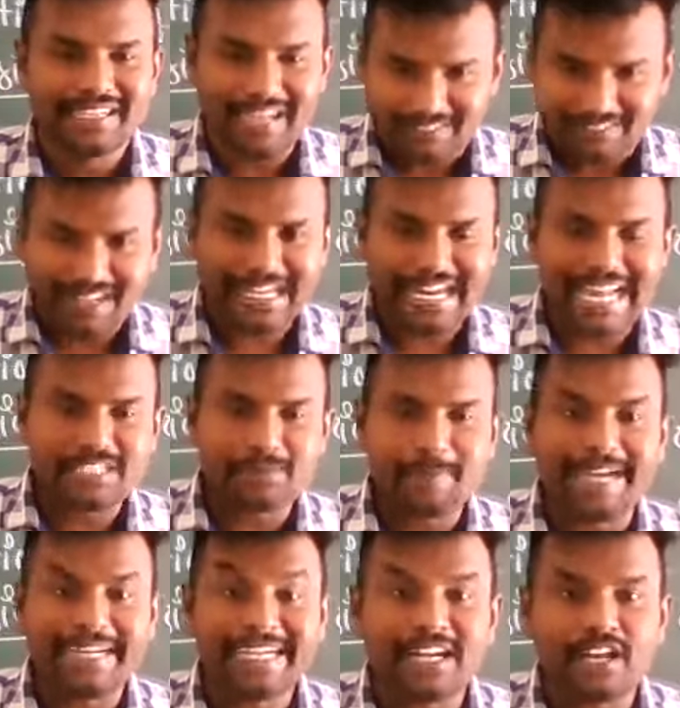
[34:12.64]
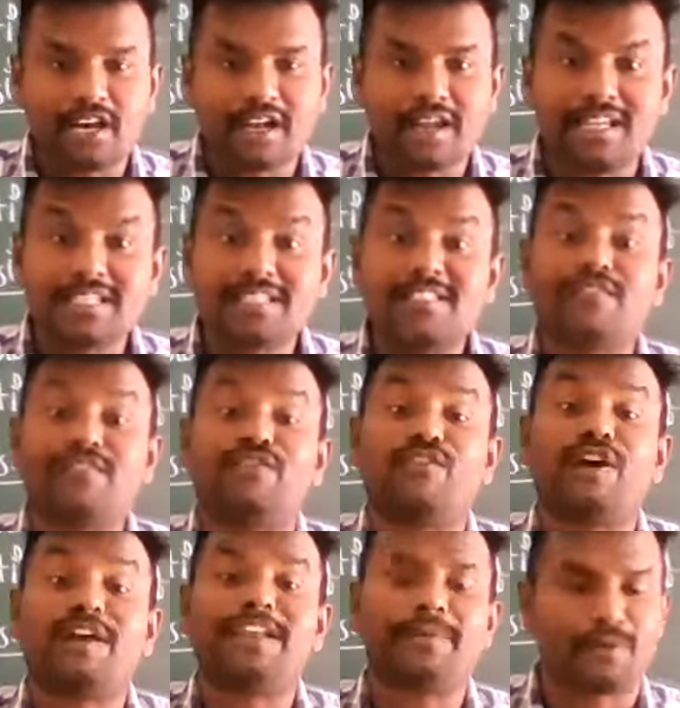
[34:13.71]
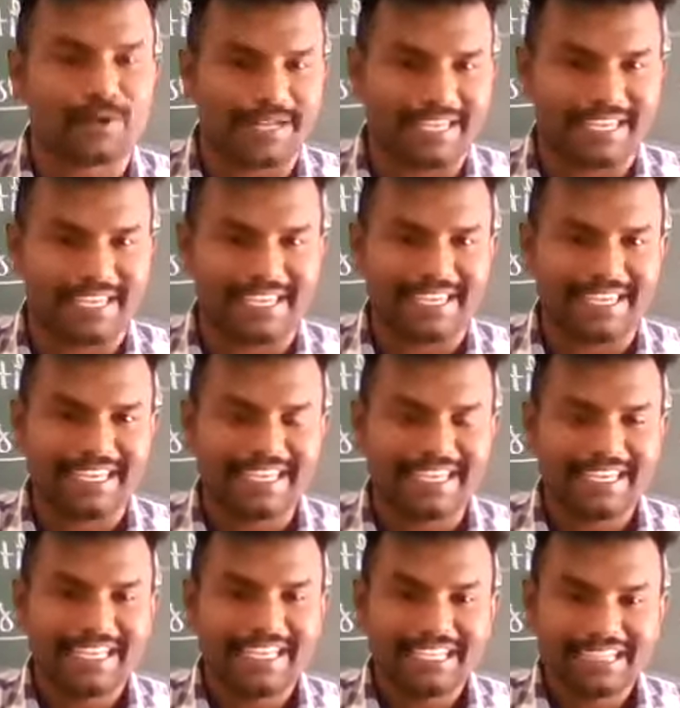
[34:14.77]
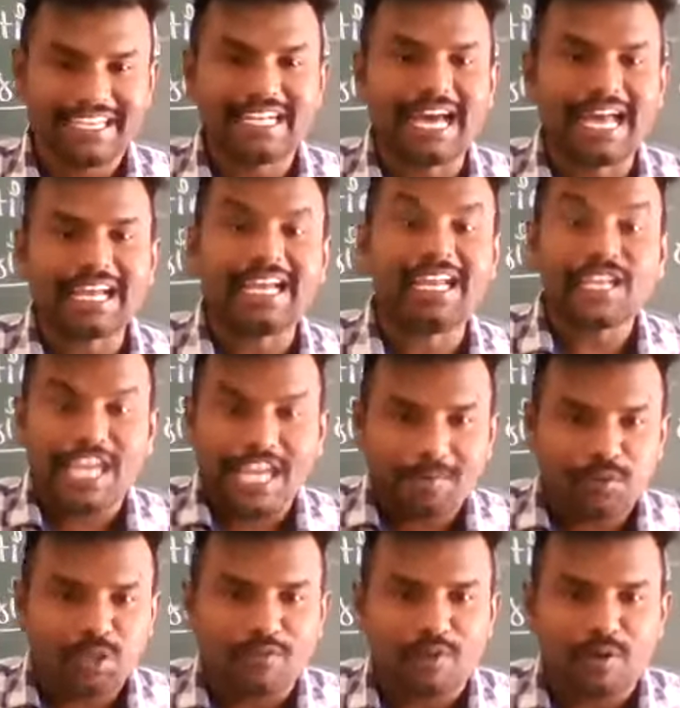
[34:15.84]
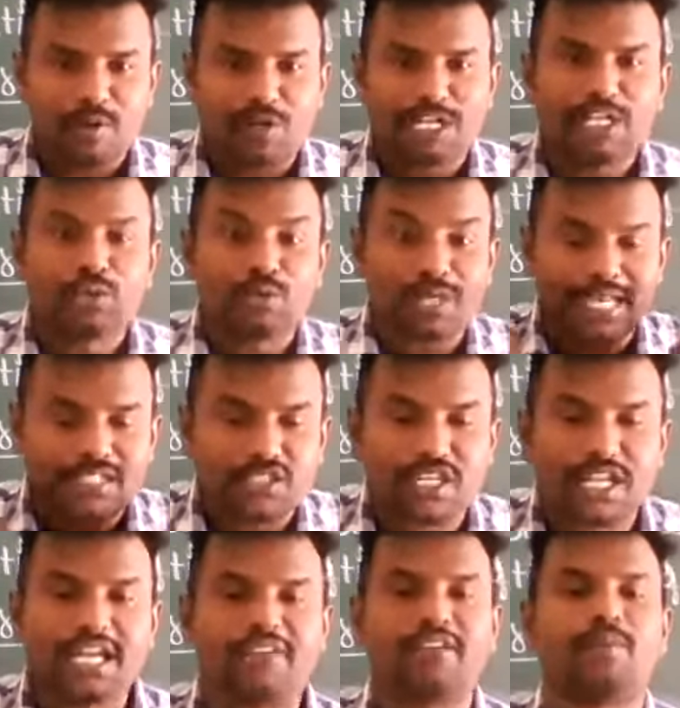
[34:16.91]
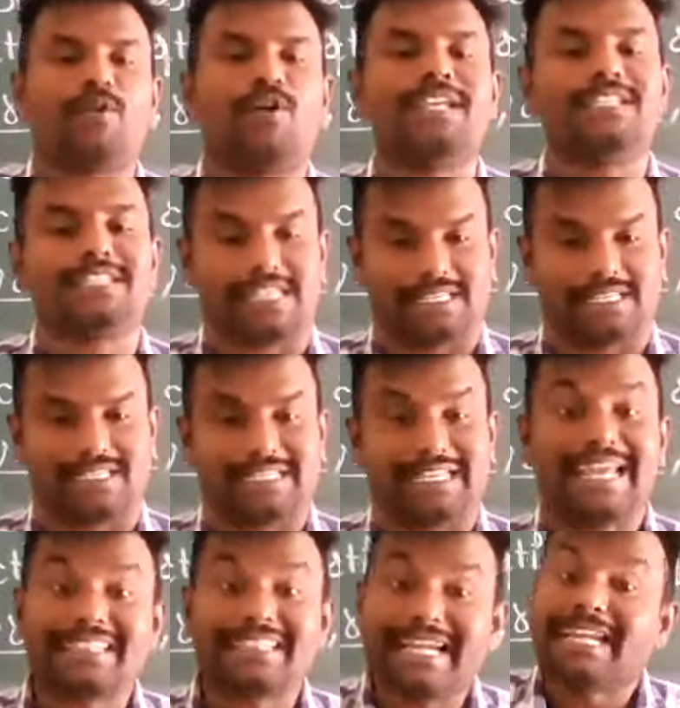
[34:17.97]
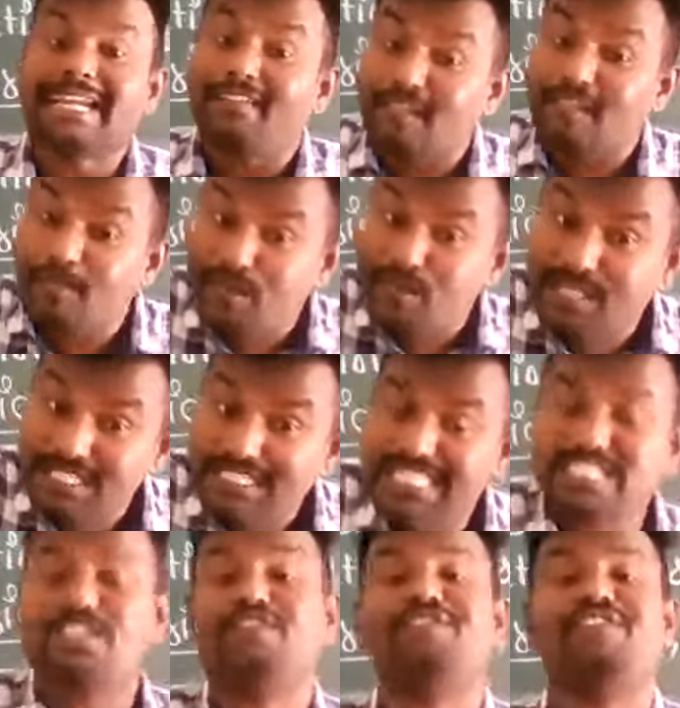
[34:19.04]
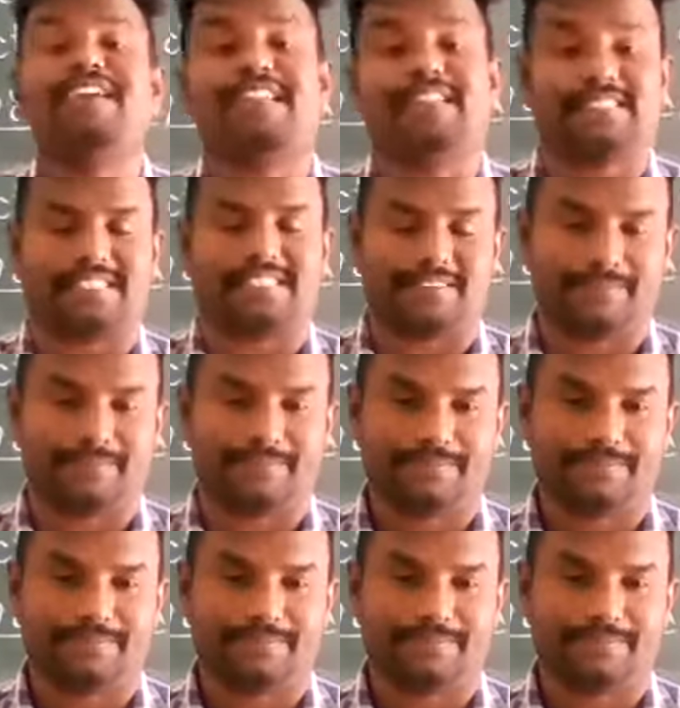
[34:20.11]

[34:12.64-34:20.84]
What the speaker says: our transplanted organ is a foreign body. That organ came to our body to destroy our body cells. Like that, our immunity system feels.